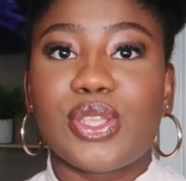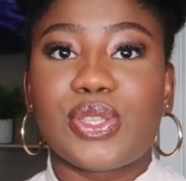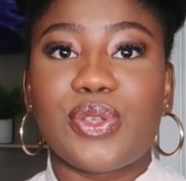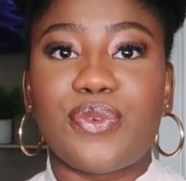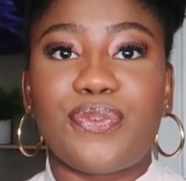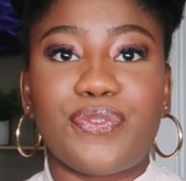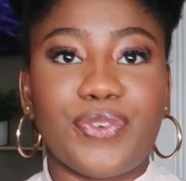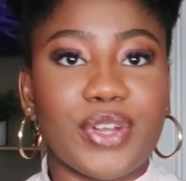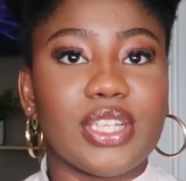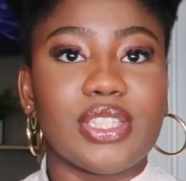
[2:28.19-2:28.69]

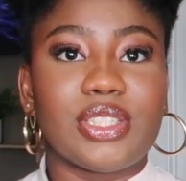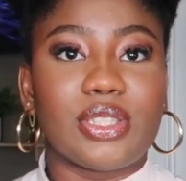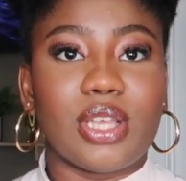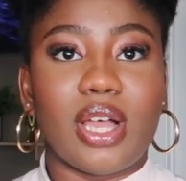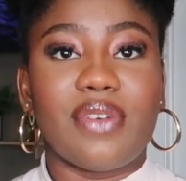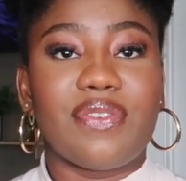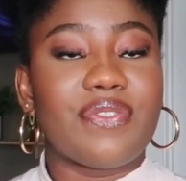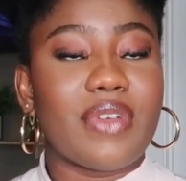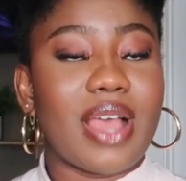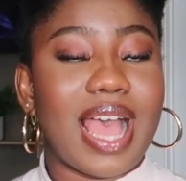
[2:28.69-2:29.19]
So first
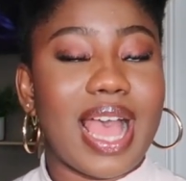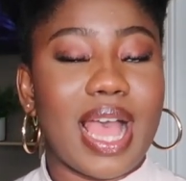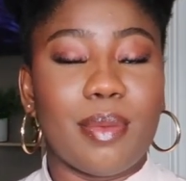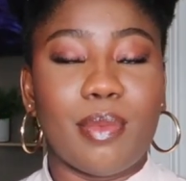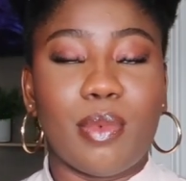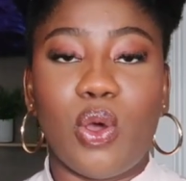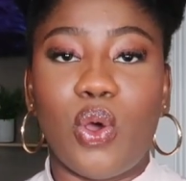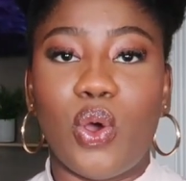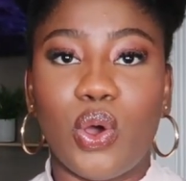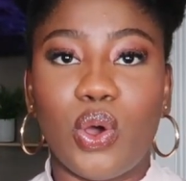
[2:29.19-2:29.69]
off,
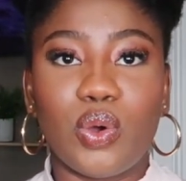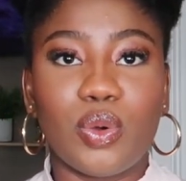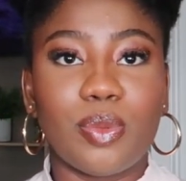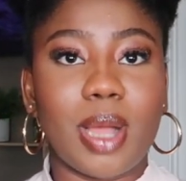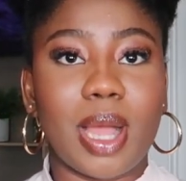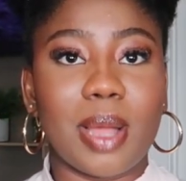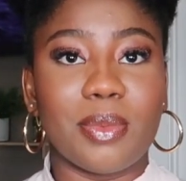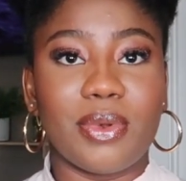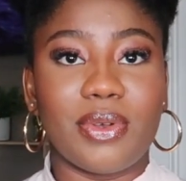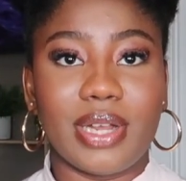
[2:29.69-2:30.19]
I'm
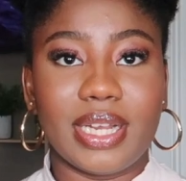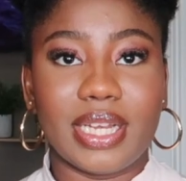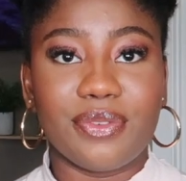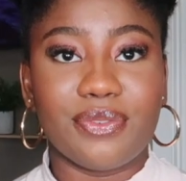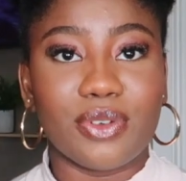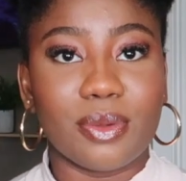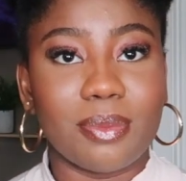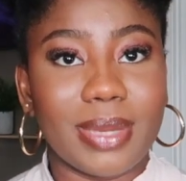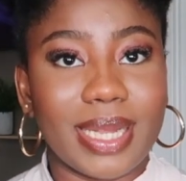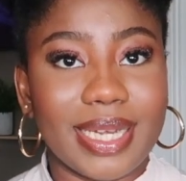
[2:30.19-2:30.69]
home, I'm
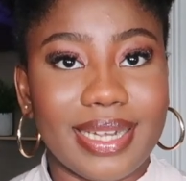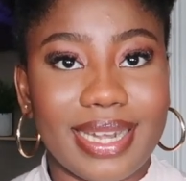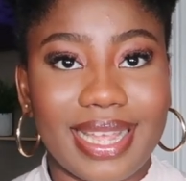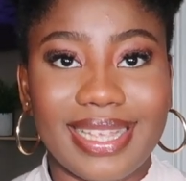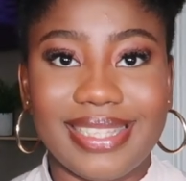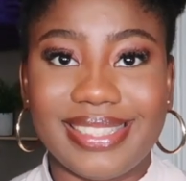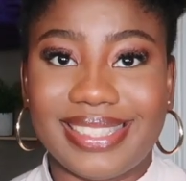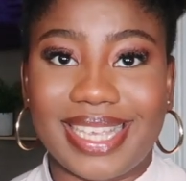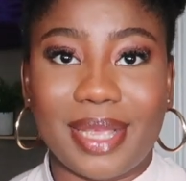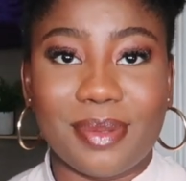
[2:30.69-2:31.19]
ready for my
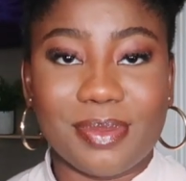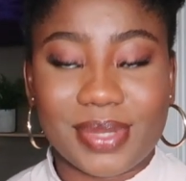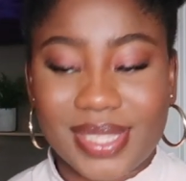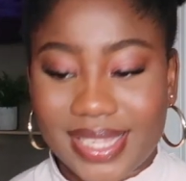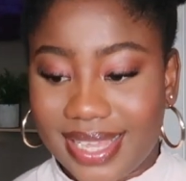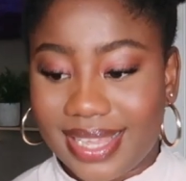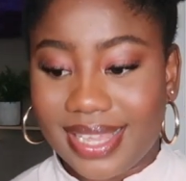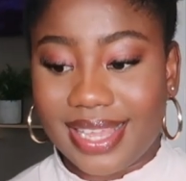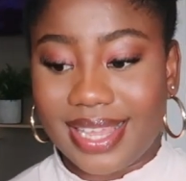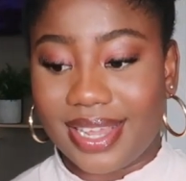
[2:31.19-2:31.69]
nighttime
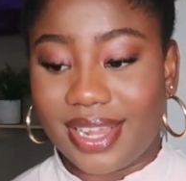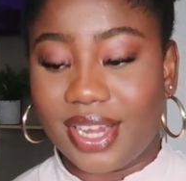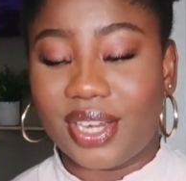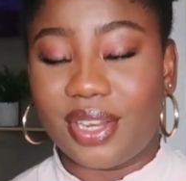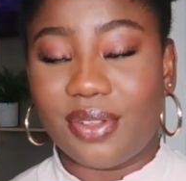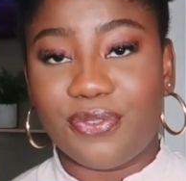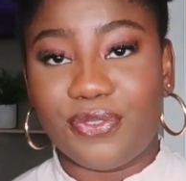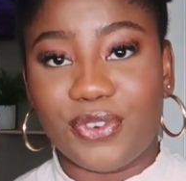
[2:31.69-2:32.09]
skincare.